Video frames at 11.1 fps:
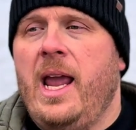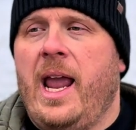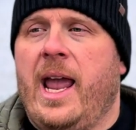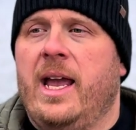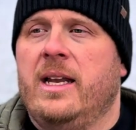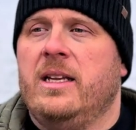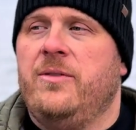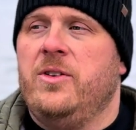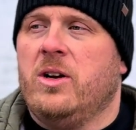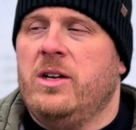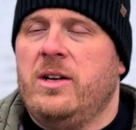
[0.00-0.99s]
And if
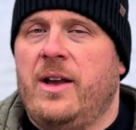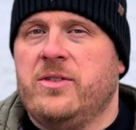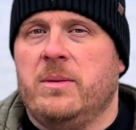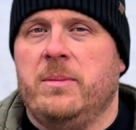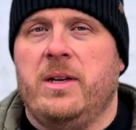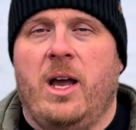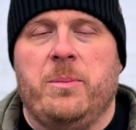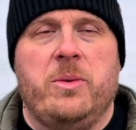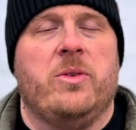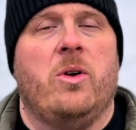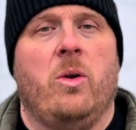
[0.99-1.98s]
you're going to have someone help
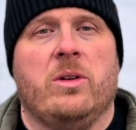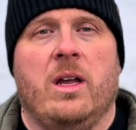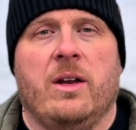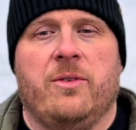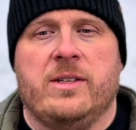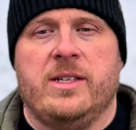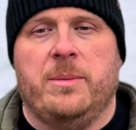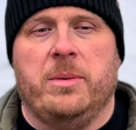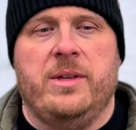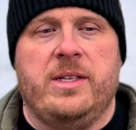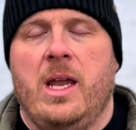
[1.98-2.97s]
you with cold calling, for
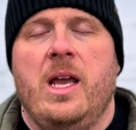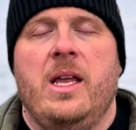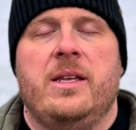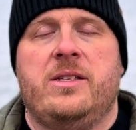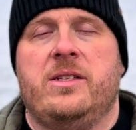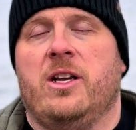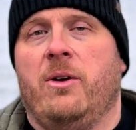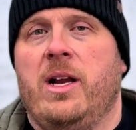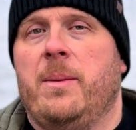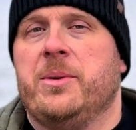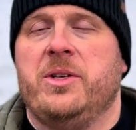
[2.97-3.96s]
example, this is a
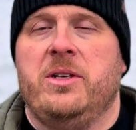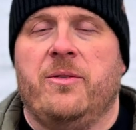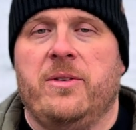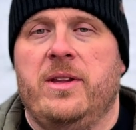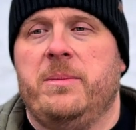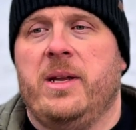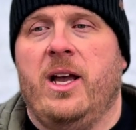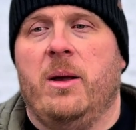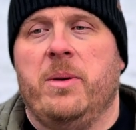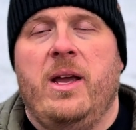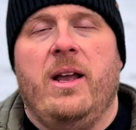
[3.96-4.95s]
great opportunity for them to
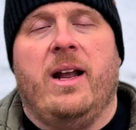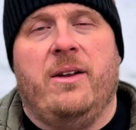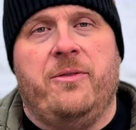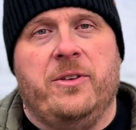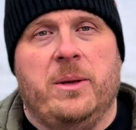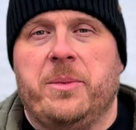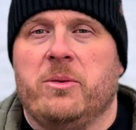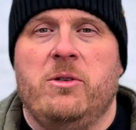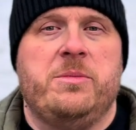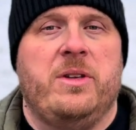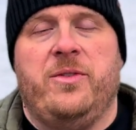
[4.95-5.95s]
help kind of fill up the
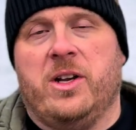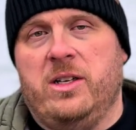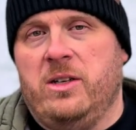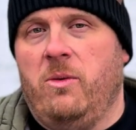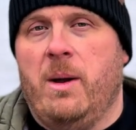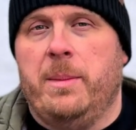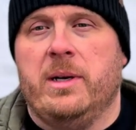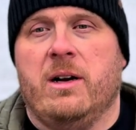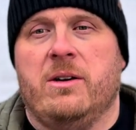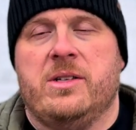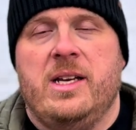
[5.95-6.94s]
rooms if you're going to do
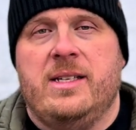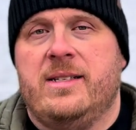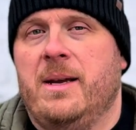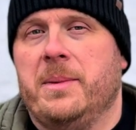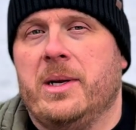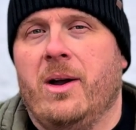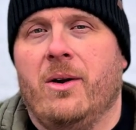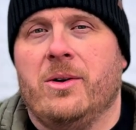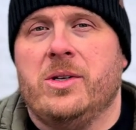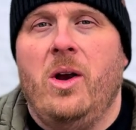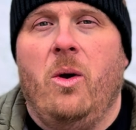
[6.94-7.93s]
webinars,
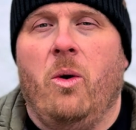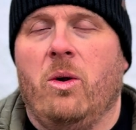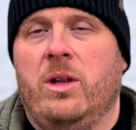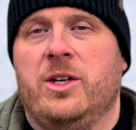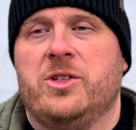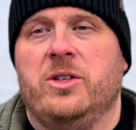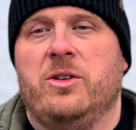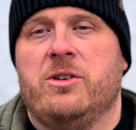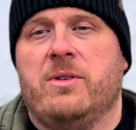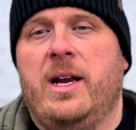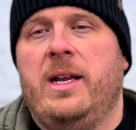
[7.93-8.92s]
seminars, or lunch and
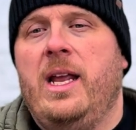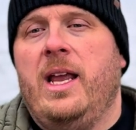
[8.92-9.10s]
learns, right?